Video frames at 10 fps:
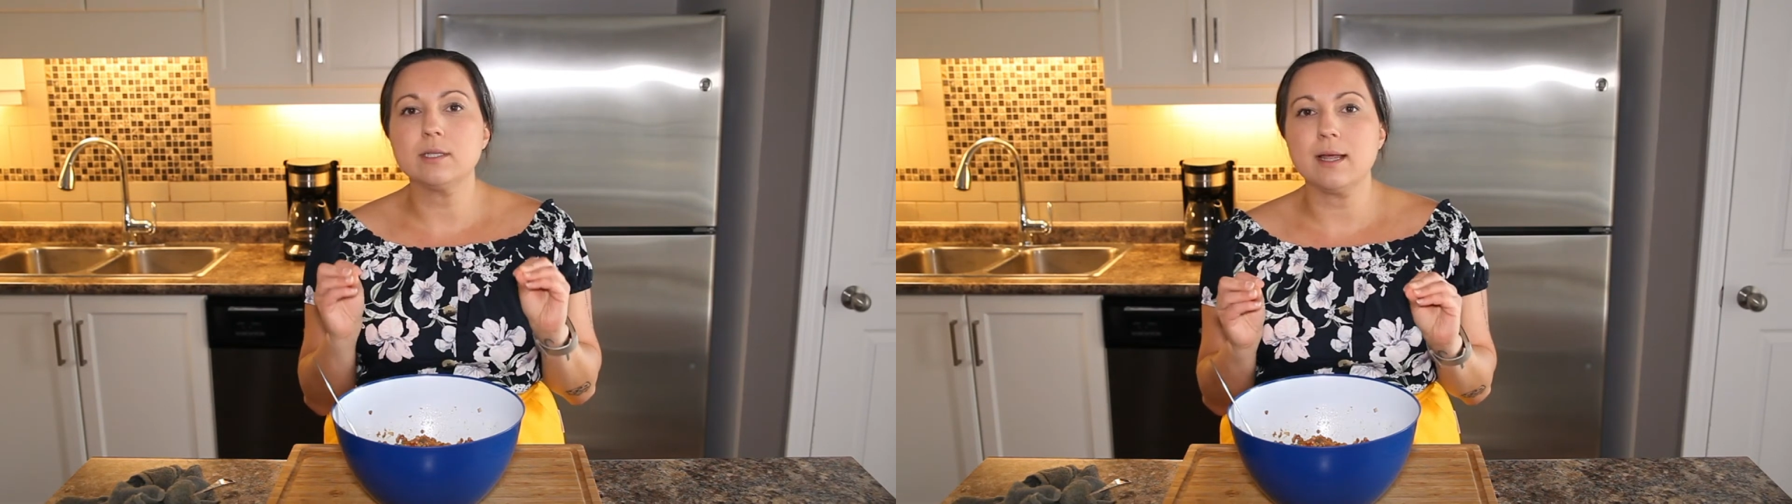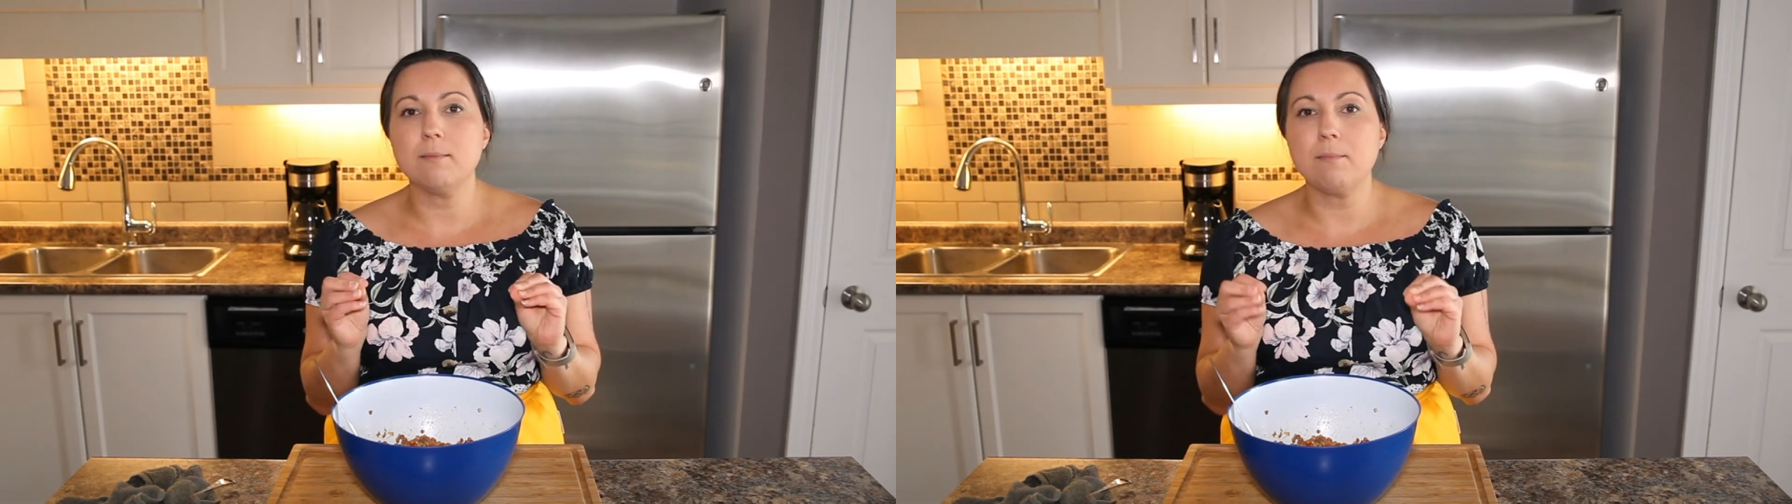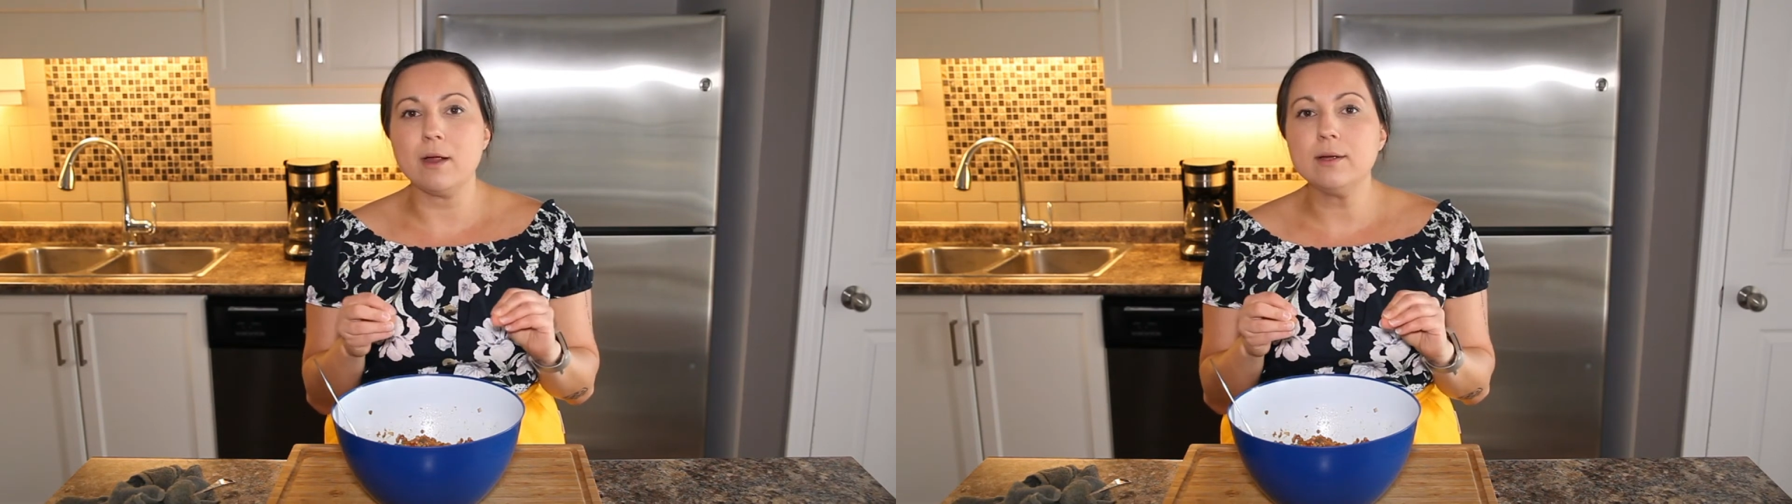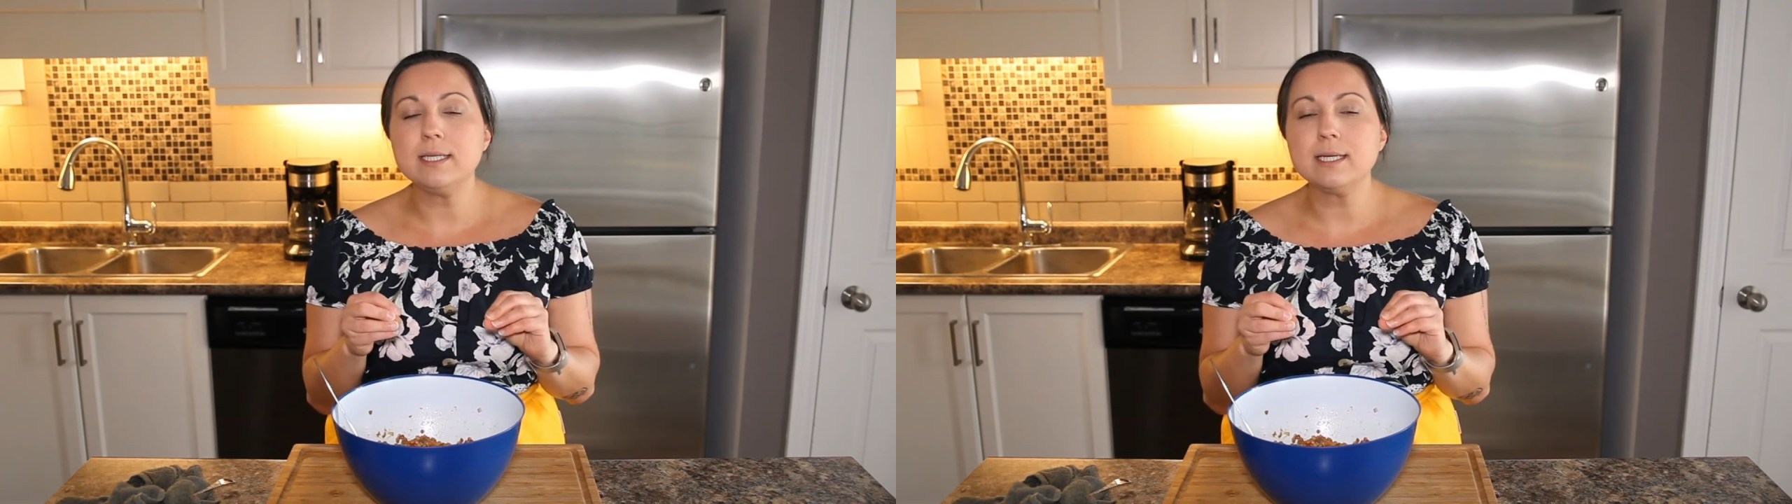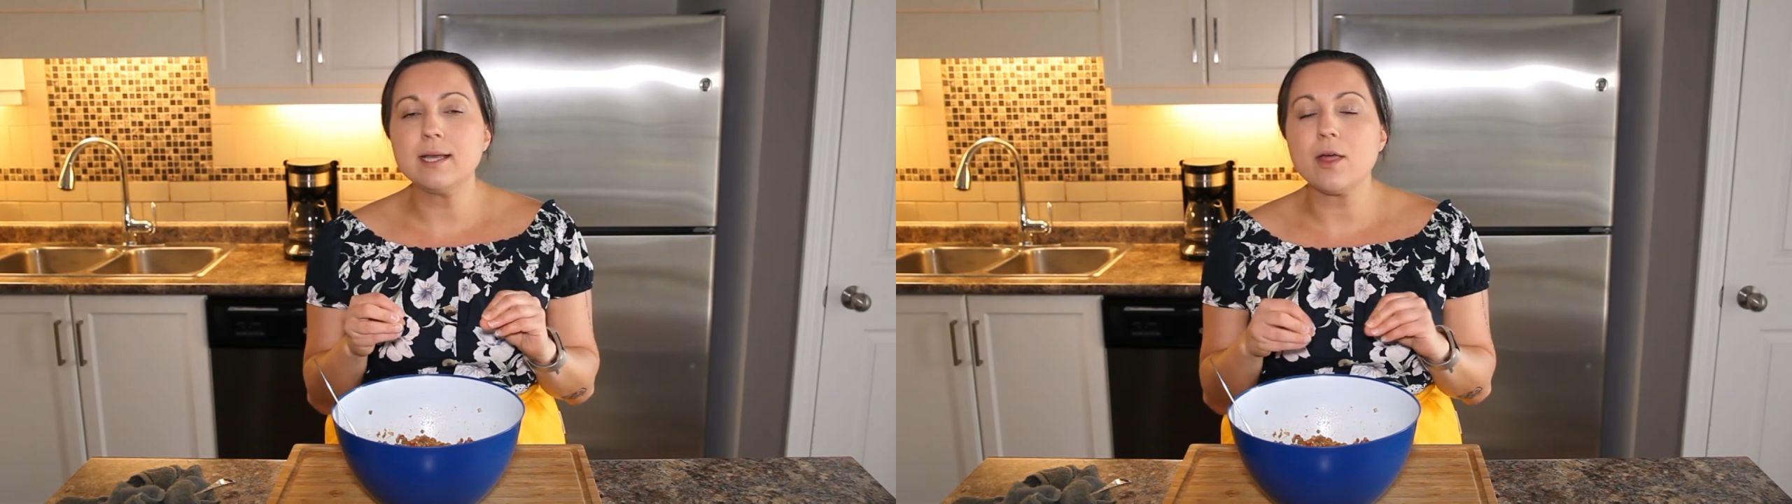can marry
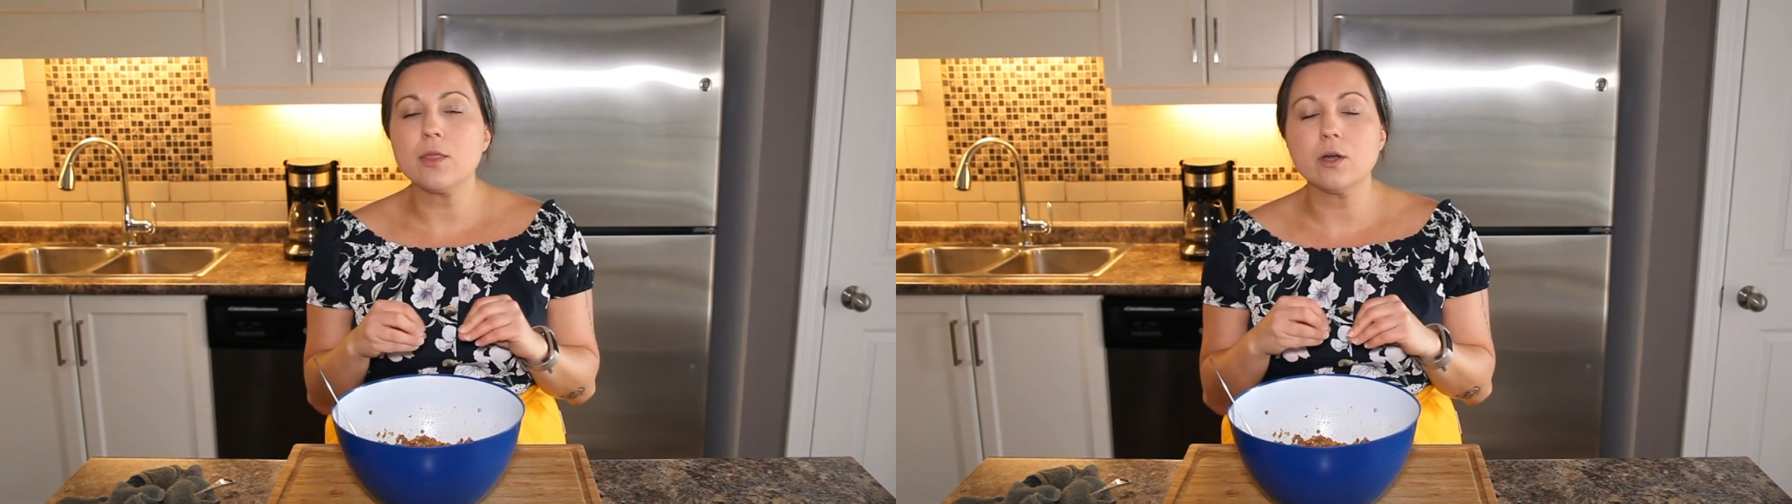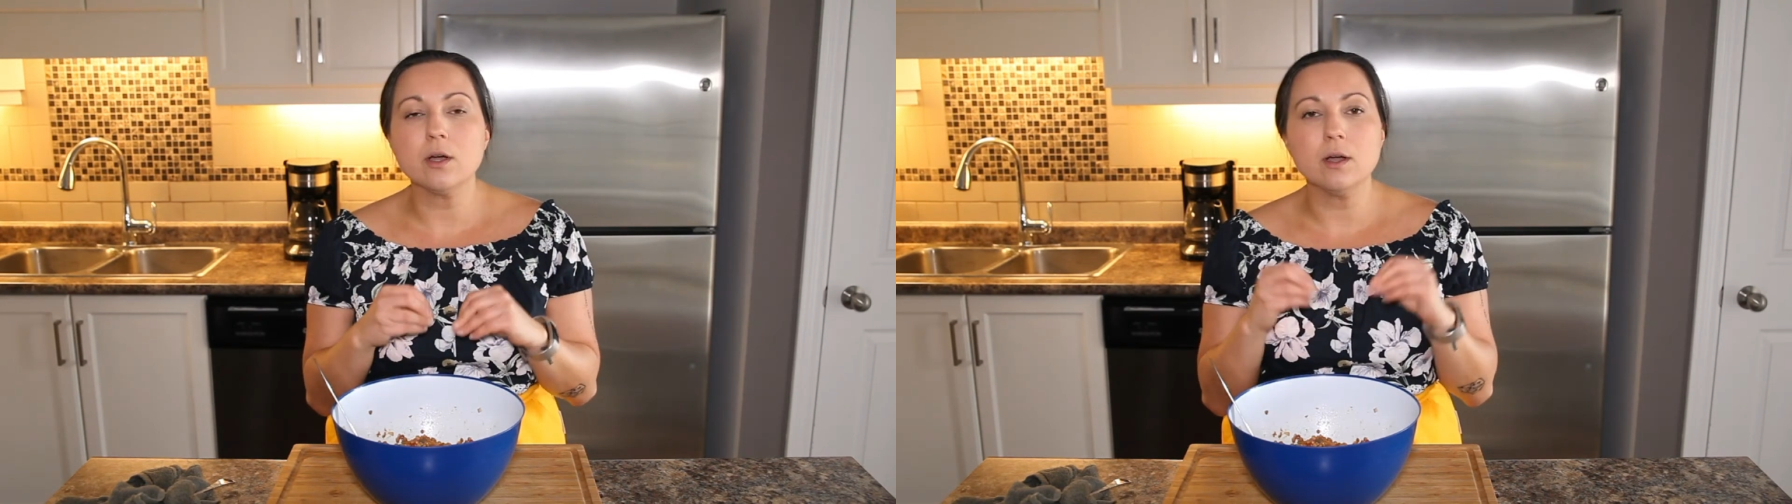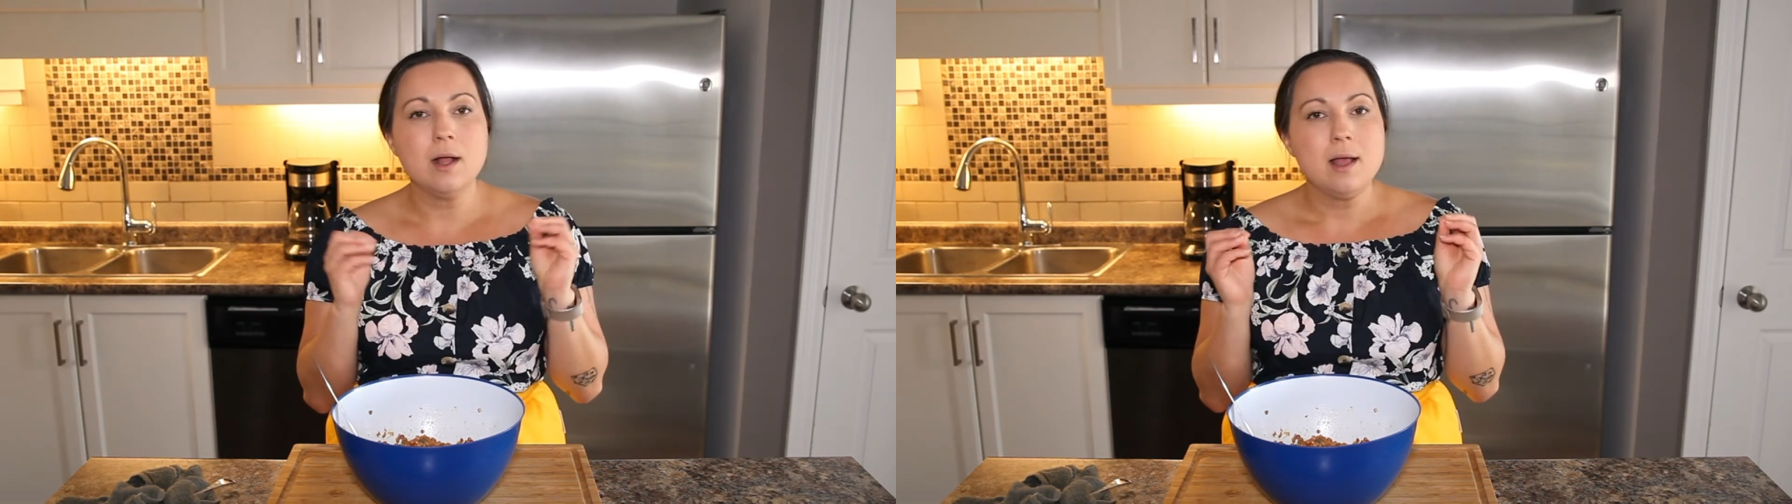together